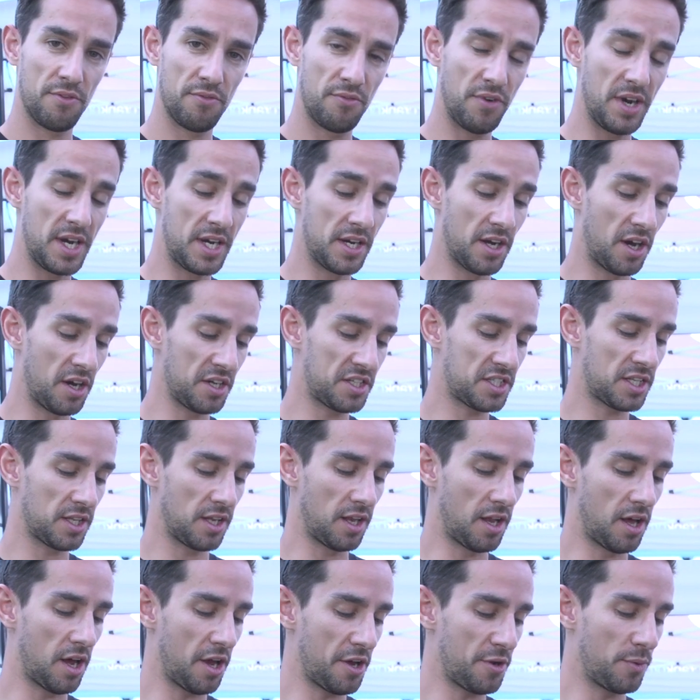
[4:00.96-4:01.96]
Really nice,
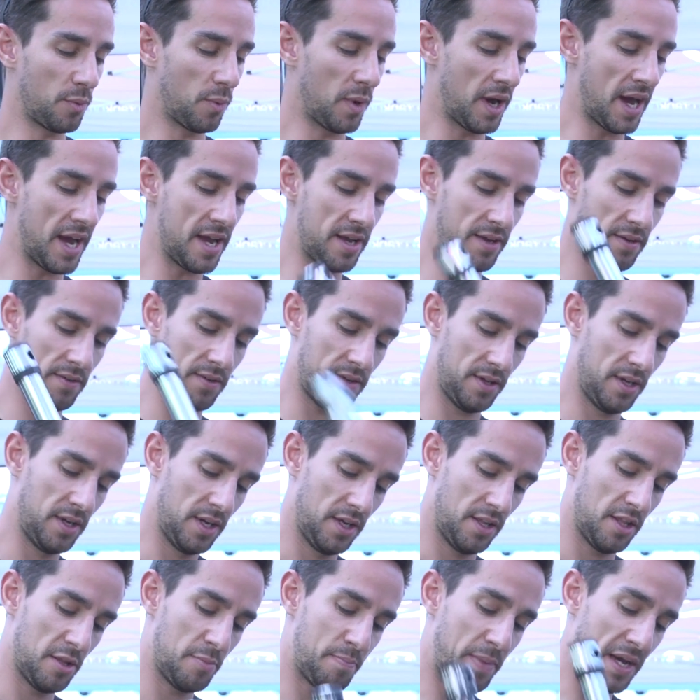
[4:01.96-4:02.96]
lightweight.
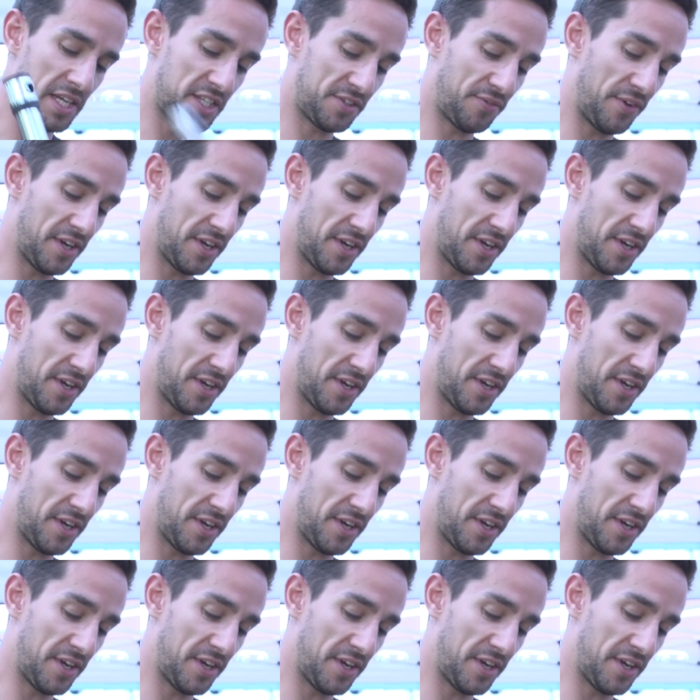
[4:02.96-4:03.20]
Best